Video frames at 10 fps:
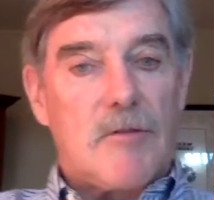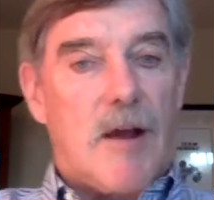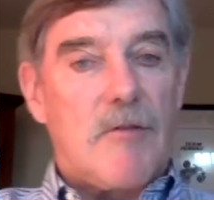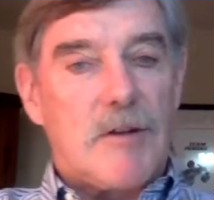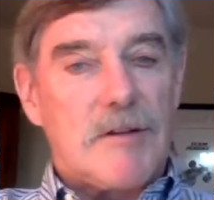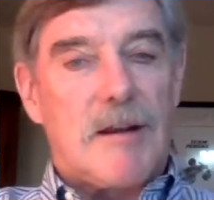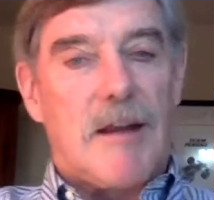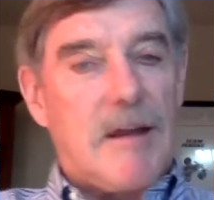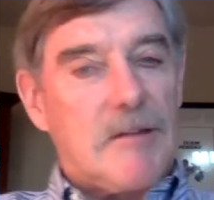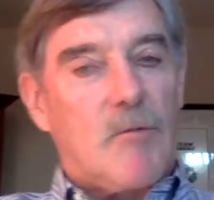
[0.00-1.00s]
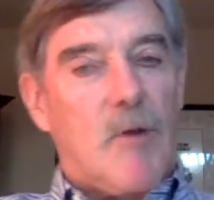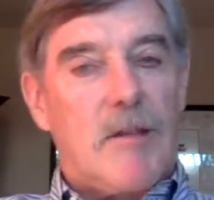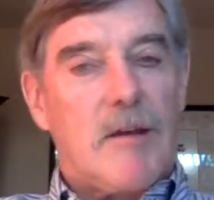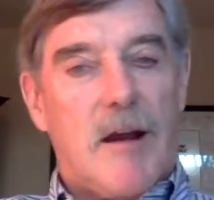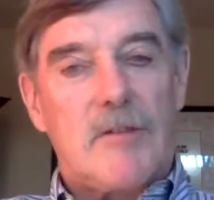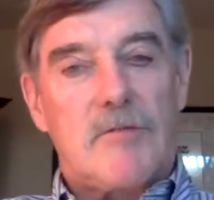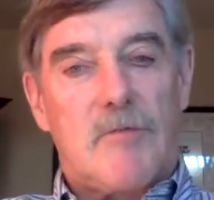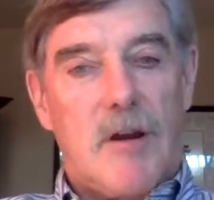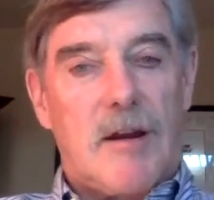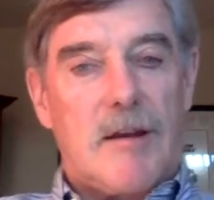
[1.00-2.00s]
the driver doesn't like the way the car is
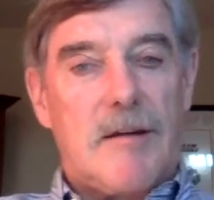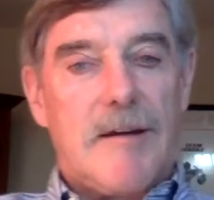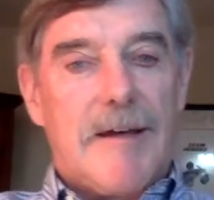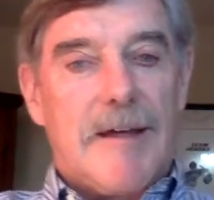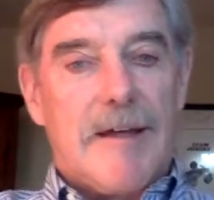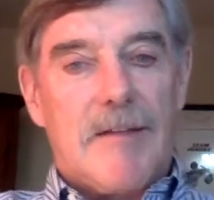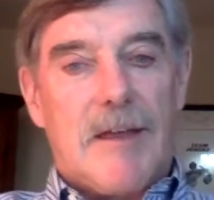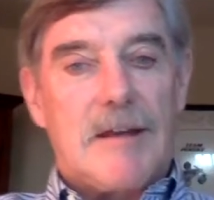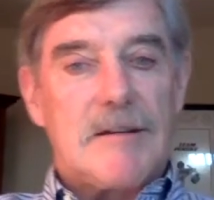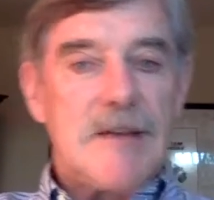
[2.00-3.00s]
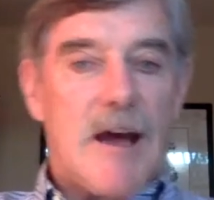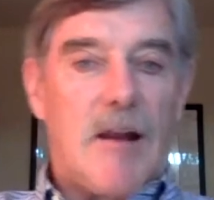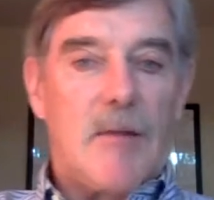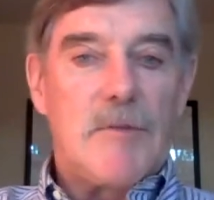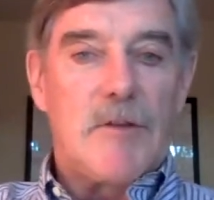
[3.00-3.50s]
running, they can tell them